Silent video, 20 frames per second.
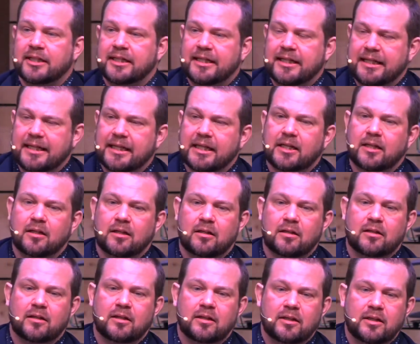
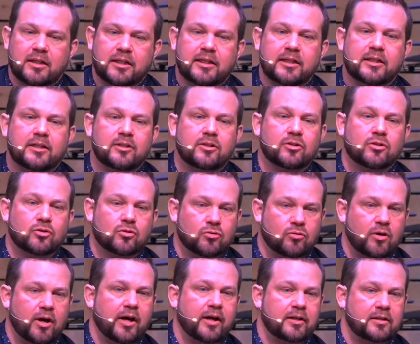hidden in
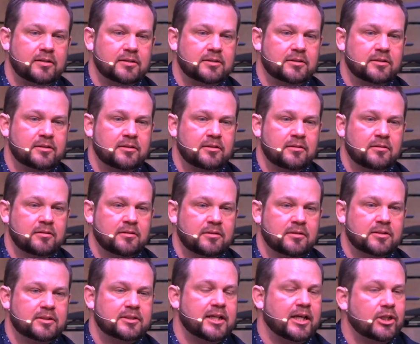Christ.
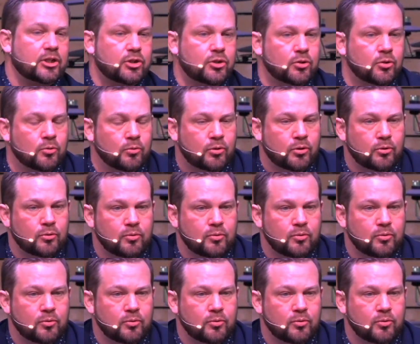It's not you who